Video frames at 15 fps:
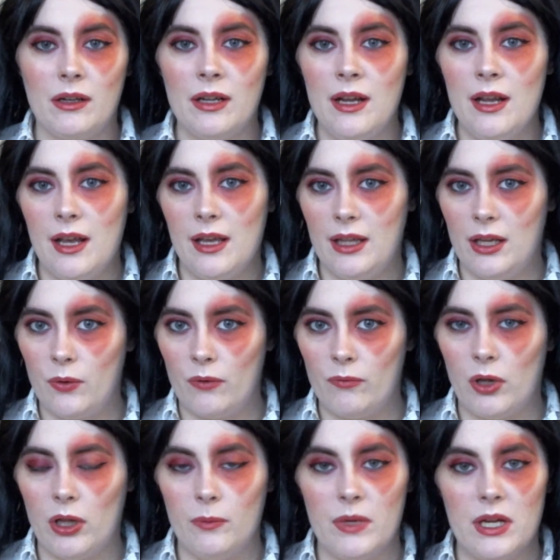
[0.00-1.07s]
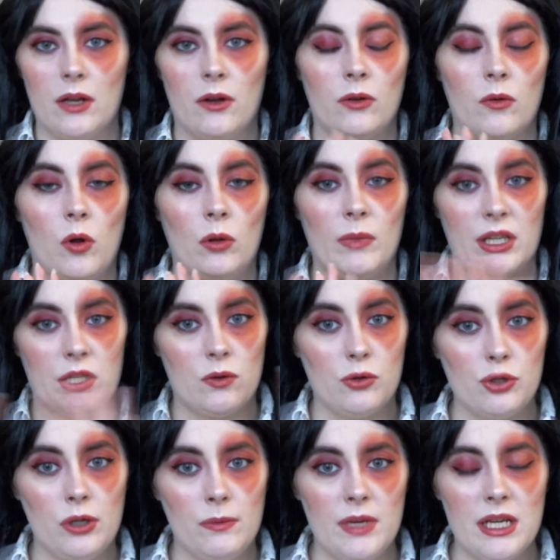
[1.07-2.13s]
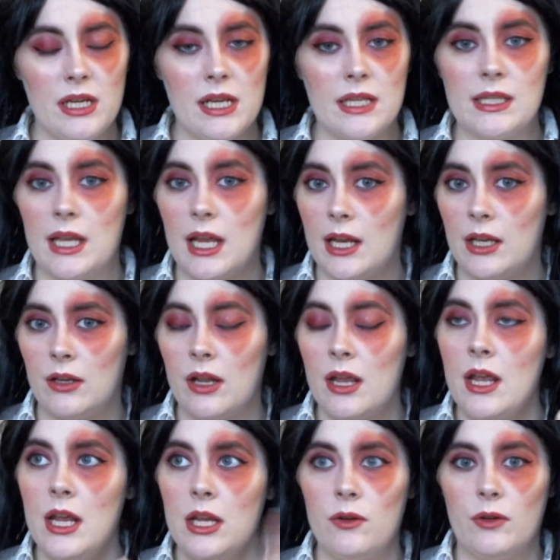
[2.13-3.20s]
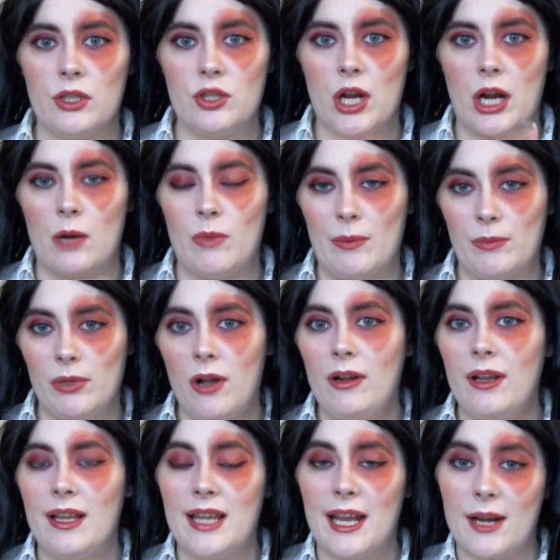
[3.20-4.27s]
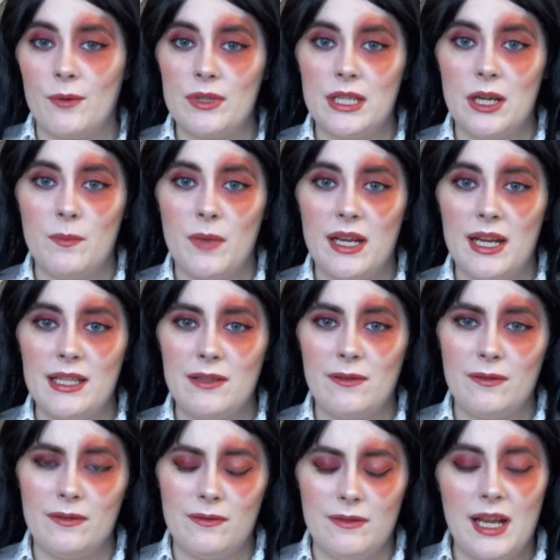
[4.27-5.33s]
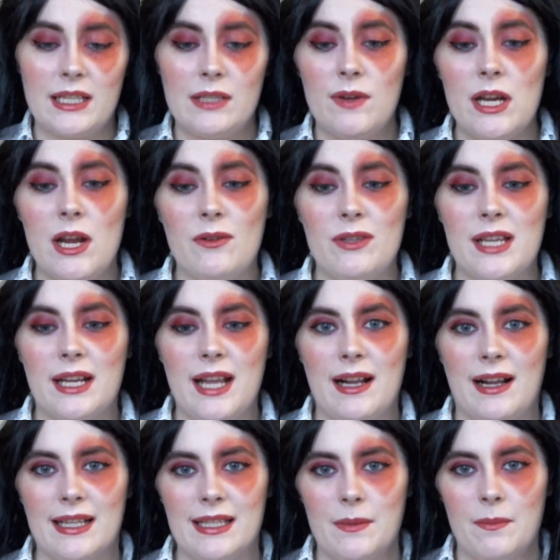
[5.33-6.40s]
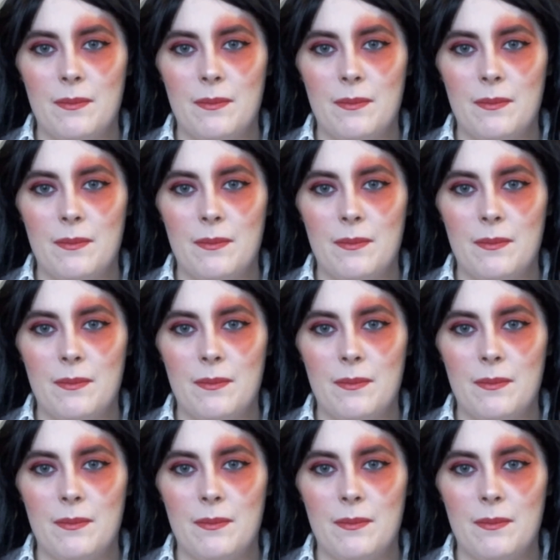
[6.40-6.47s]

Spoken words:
Then you can follow me on all my social medias, and you can check out my blog, and then I will see you in my next video. Take care, guys.